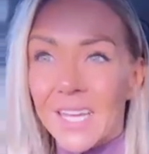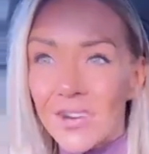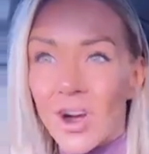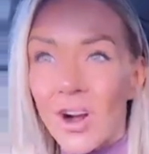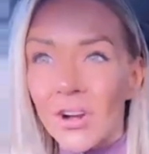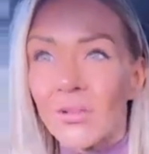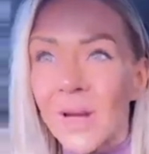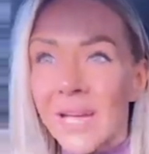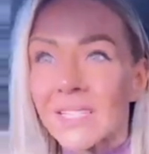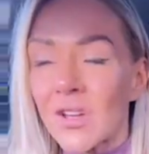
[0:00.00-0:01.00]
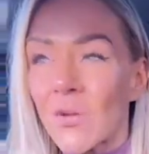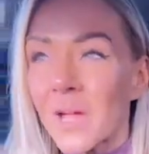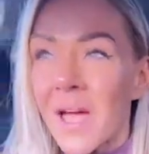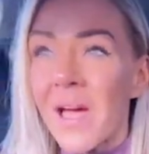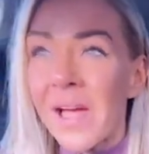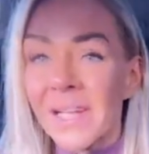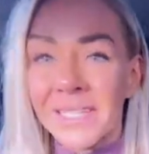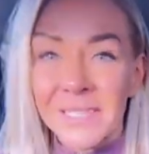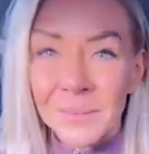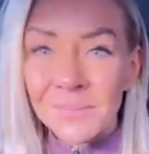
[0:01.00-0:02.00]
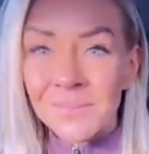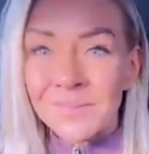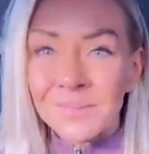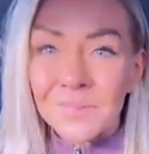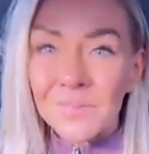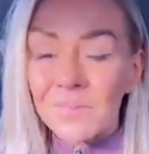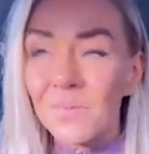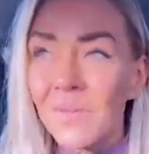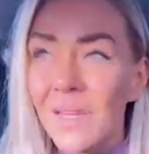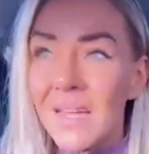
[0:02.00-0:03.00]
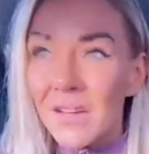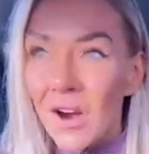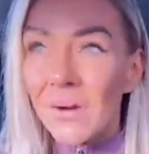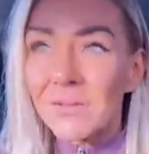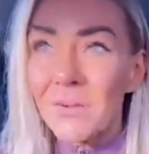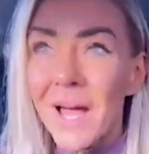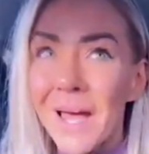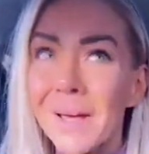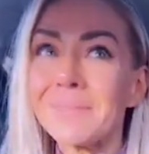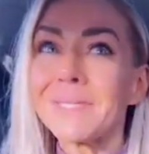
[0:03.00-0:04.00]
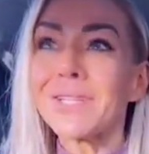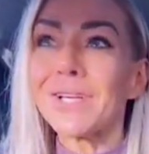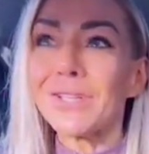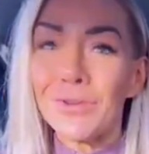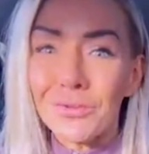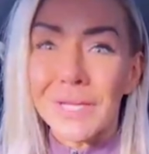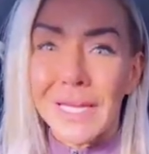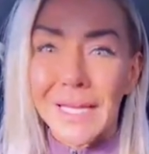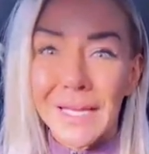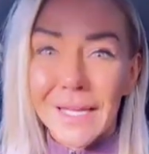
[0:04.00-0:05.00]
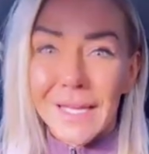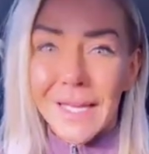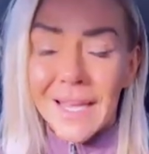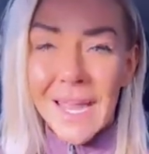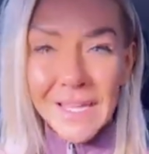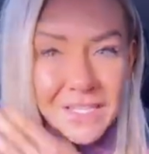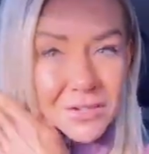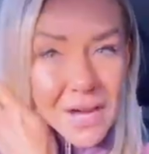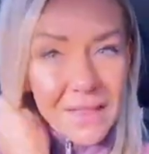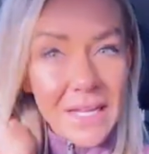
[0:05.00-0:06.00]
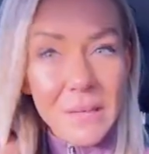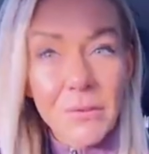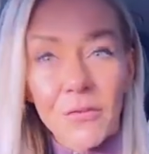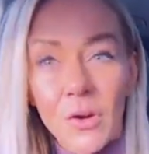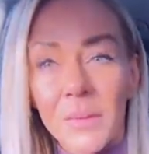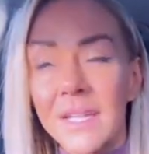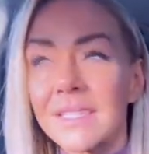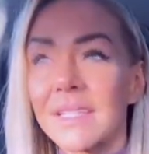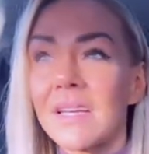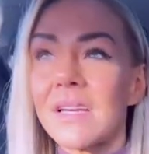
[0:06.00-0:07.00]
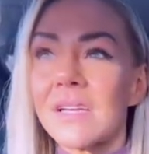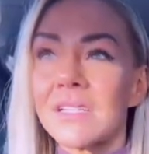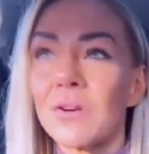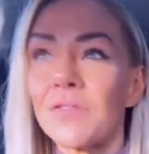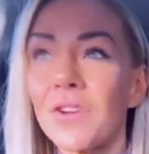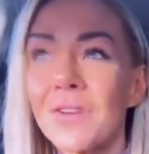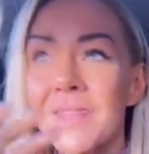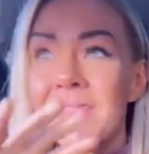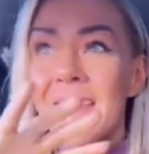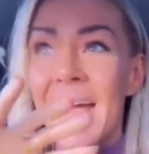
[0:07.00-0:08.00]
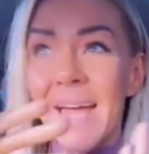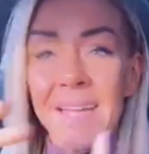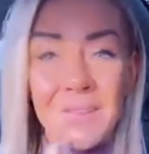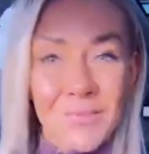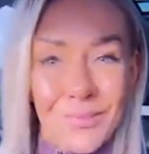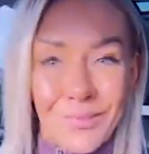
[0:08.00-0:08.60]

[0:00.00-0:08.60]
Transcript: and your heart rate is going high Carbs will absolutely enhance your athletic performance. So if you're in that